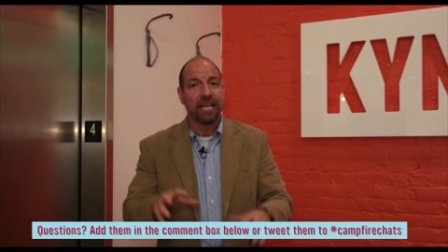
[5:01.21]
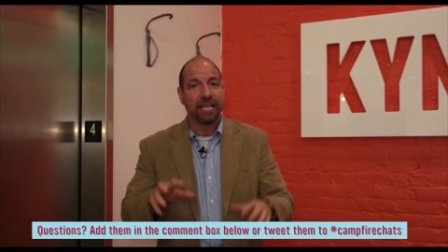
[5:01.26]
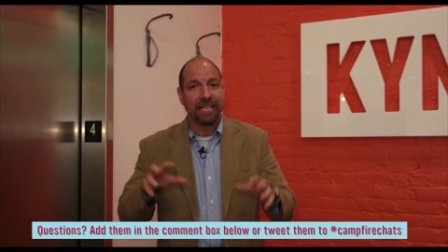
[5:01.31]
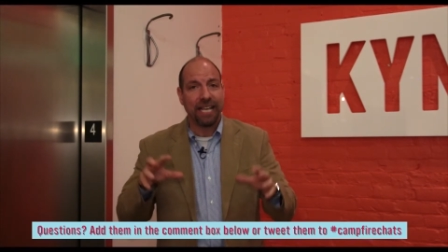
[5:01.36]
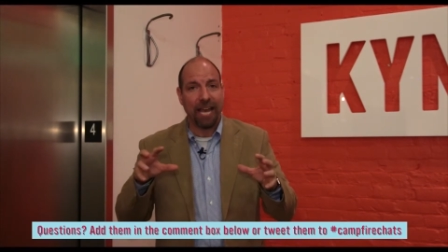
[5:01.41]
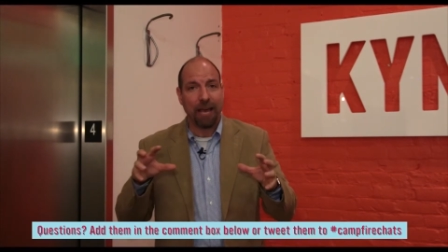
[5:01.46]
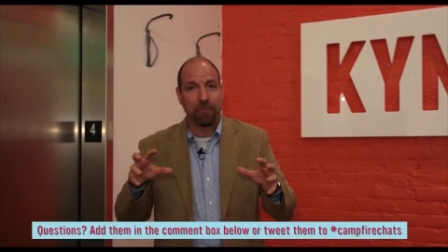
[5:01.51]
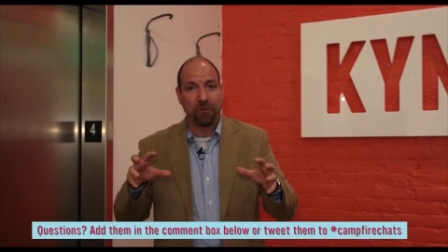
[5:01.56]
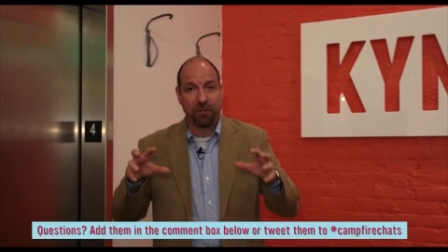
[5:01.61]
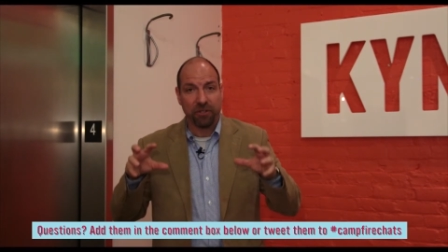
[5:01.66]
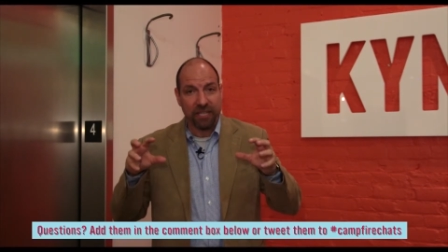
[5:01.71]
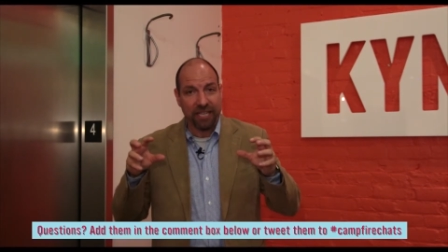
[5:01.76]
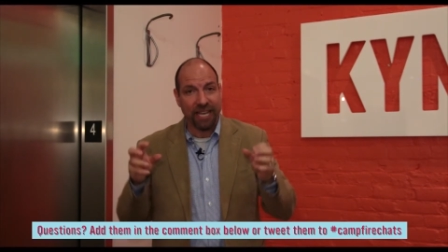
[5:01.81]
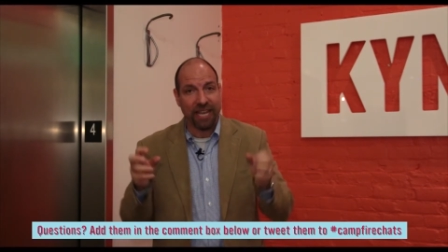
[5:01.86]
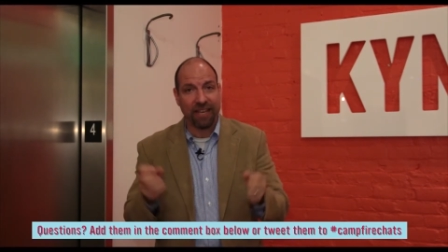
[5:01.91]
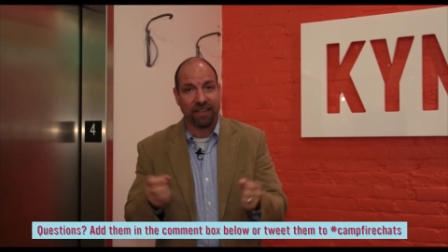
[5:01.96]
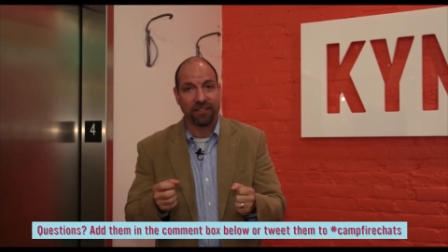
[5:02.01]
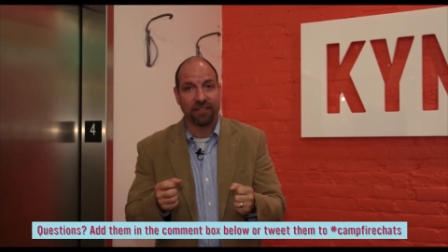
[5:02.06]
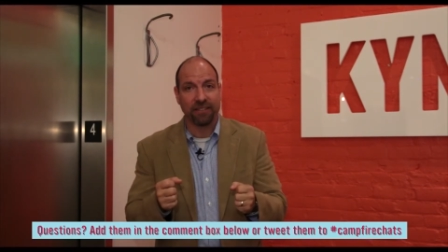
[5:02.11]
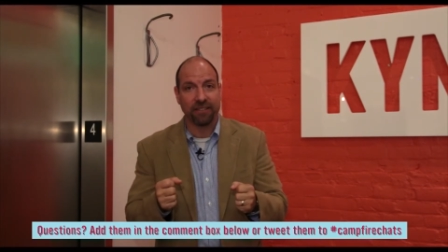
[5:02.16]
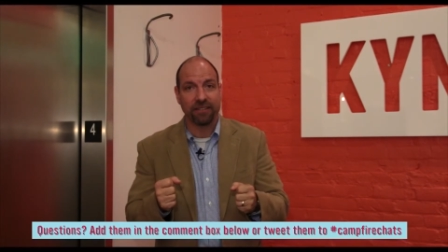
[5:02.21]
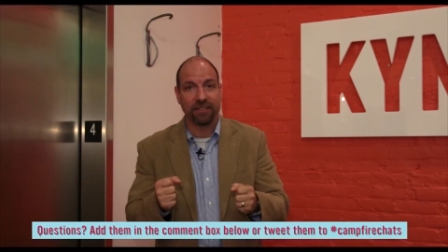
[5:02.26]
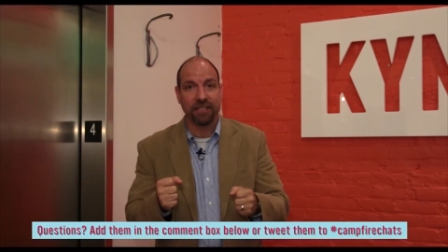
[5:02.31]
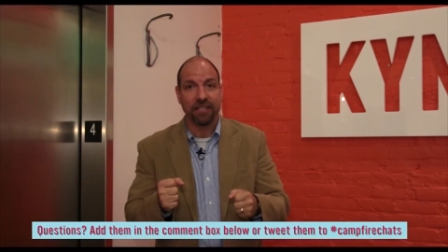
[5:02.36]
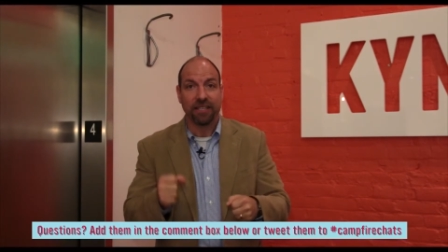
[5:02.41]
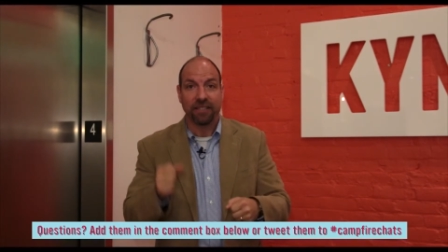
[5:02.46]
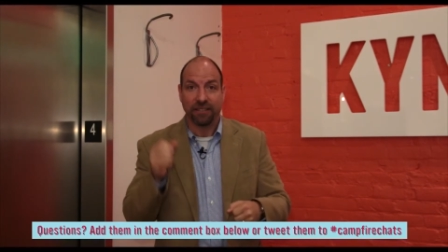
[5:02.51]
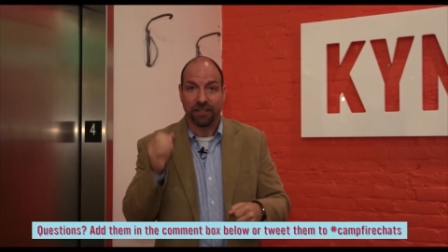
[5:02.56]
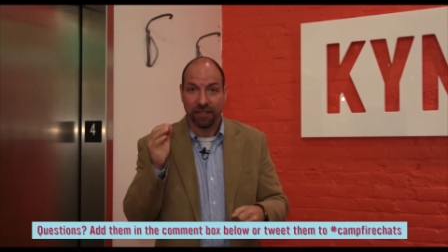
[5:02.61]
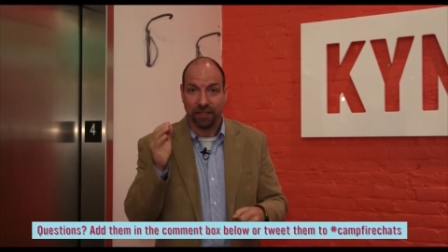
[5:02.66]
Capture the essence,
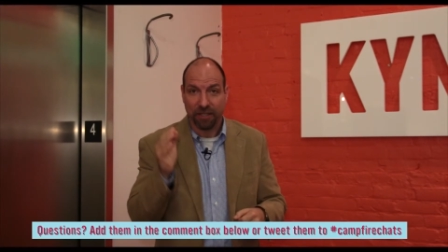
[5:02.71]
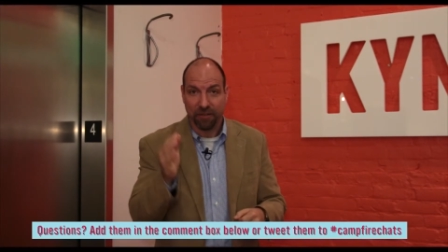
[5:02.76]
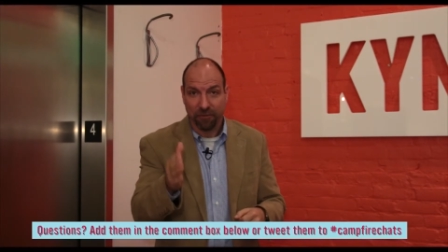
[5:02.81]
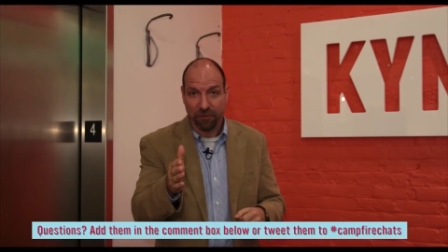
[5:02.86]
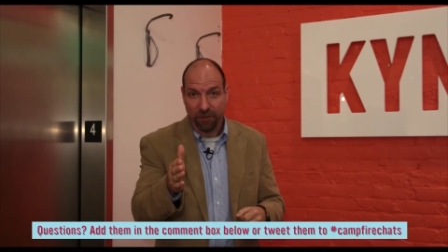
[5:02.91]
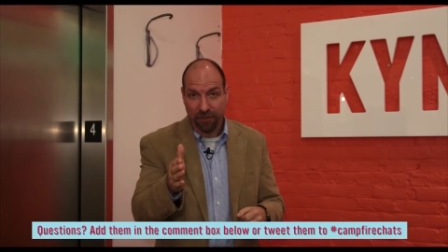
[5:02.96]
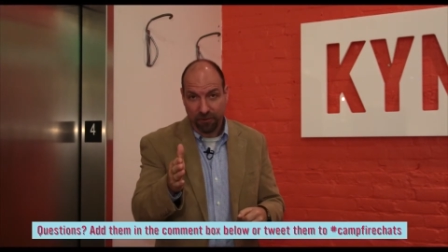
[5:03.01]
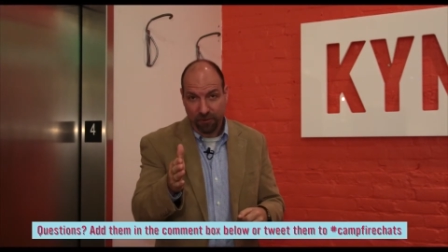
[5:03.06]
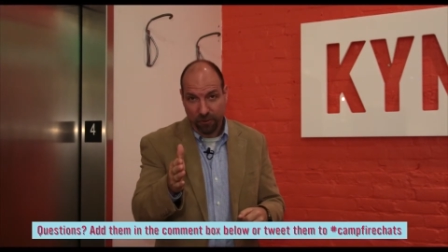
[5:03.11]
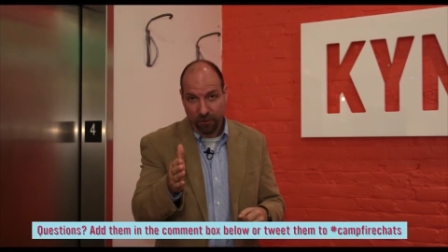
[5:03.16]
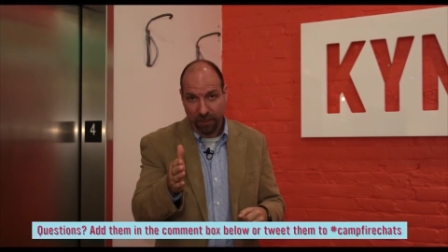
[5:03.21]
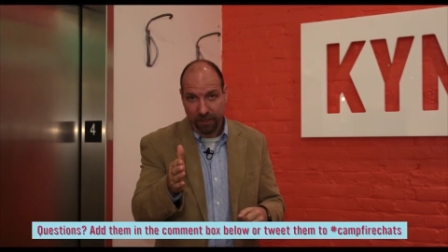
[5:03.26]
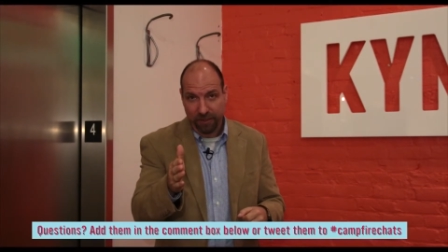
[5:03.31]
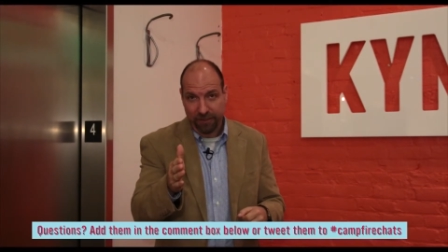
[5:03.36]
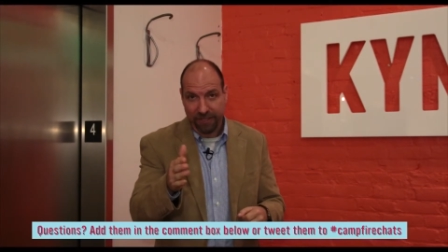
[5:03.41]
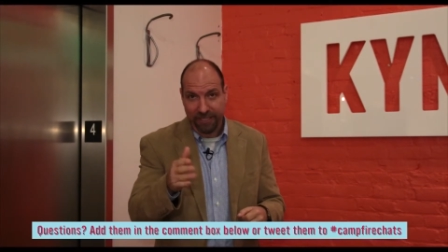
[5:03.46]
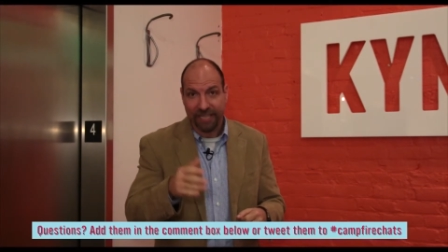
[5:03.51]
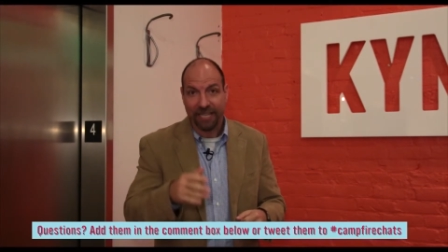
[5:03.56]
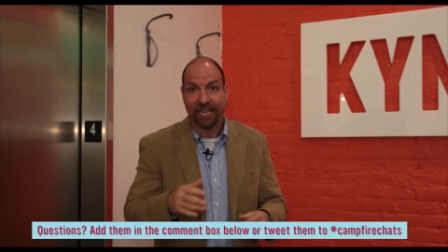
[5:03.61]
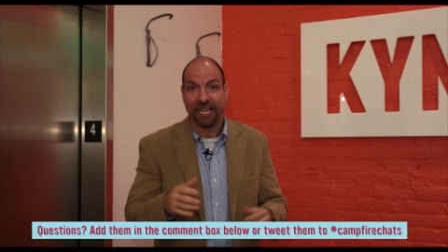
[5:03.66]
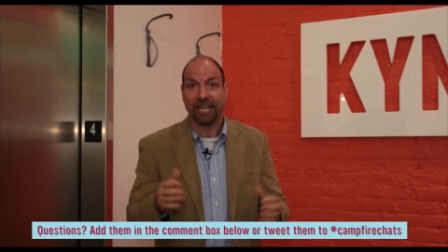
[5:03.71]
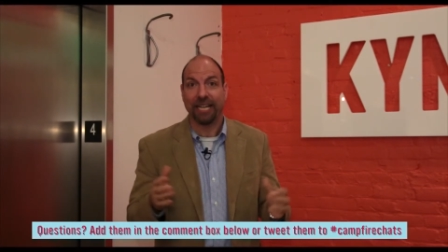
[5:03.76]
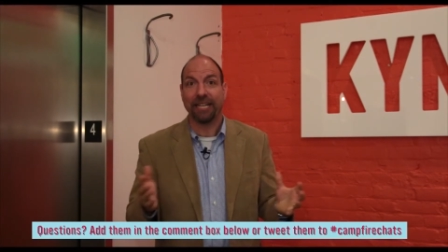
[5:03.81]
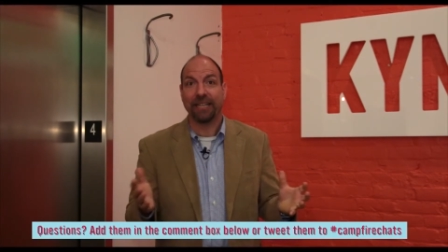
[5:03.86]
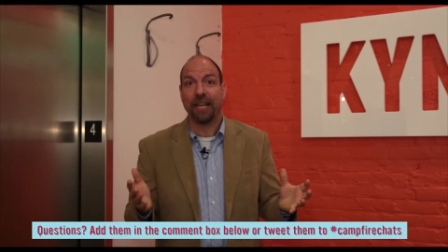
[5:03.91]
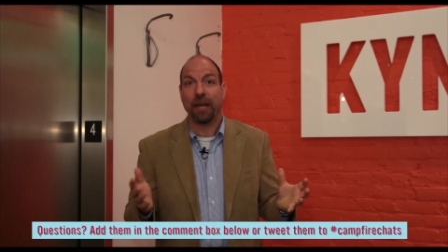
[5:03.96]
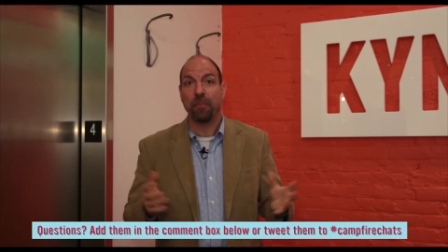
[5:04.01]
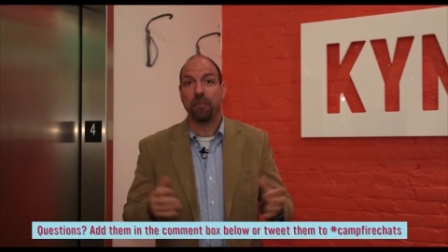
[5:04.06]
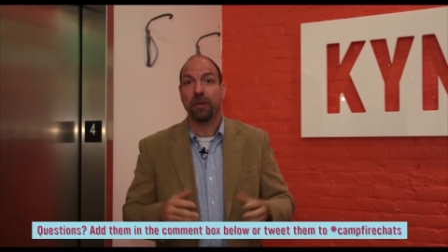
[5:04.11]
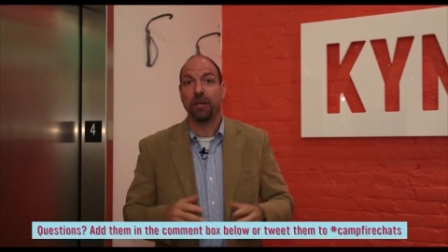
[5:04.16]
deliver it quickly, and
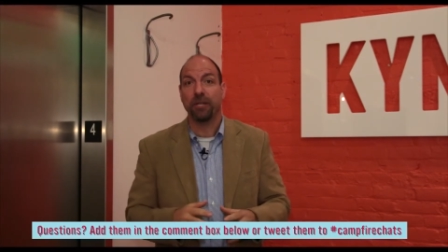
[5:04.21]
get that